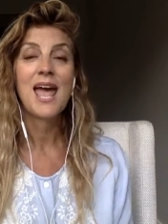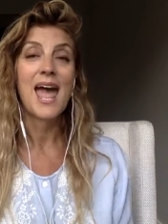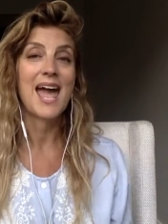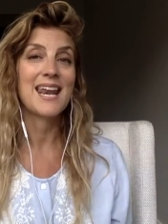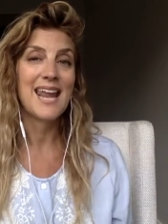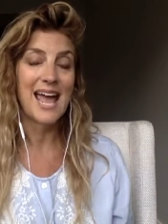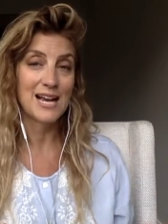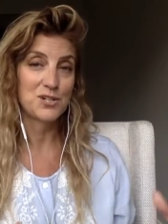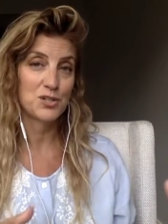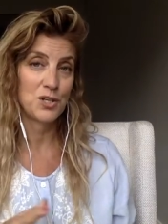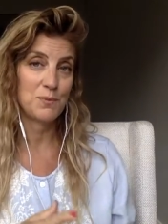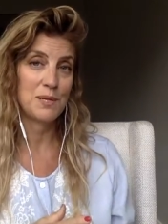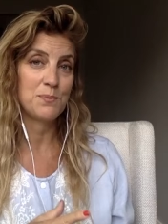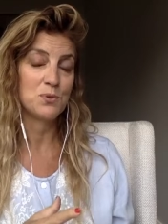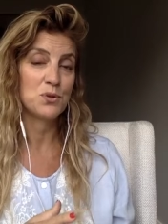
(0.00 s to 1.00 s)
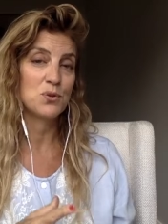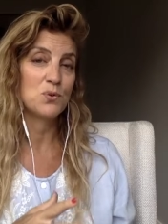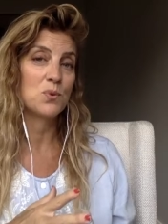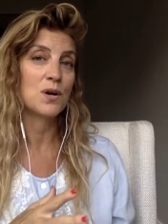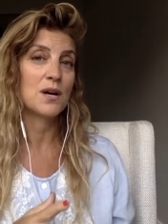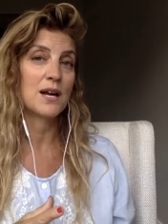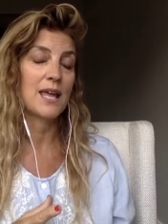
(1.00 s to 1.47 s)
and actually people who
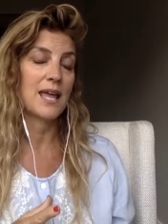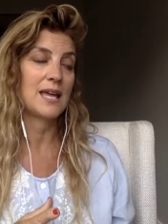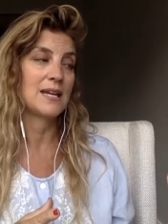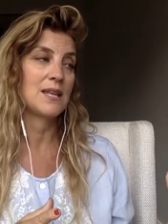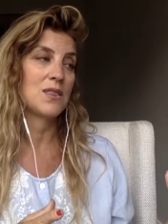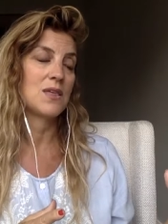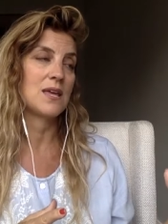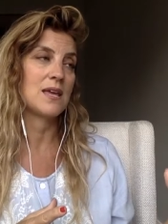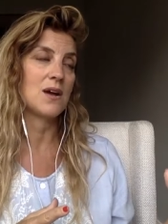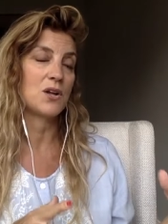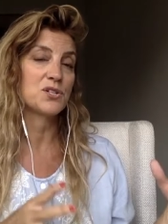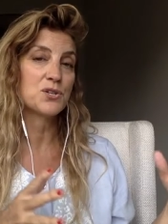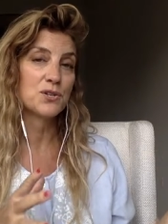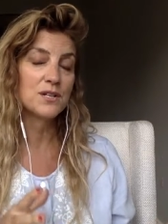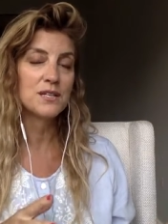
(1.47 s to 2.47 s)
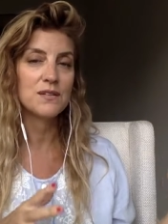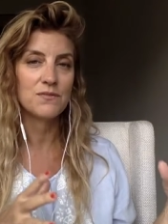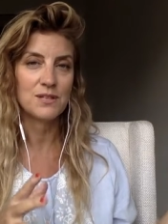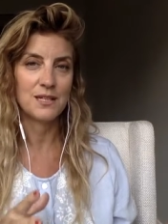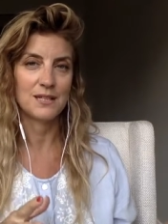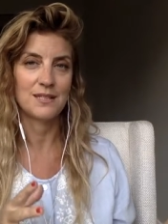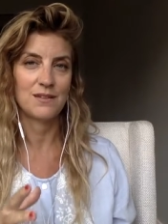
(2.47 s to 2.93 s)
work in the alternative
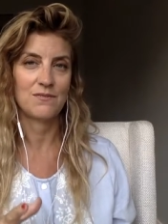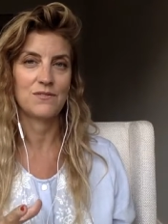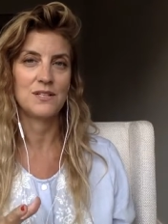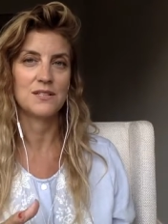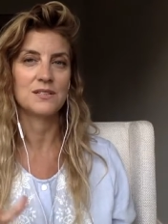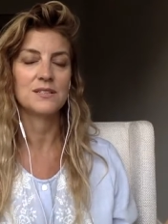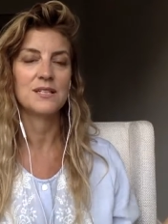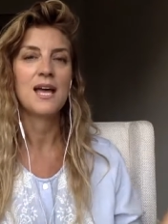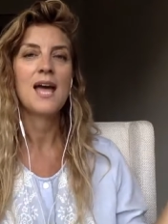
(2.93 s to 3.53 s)
healing field,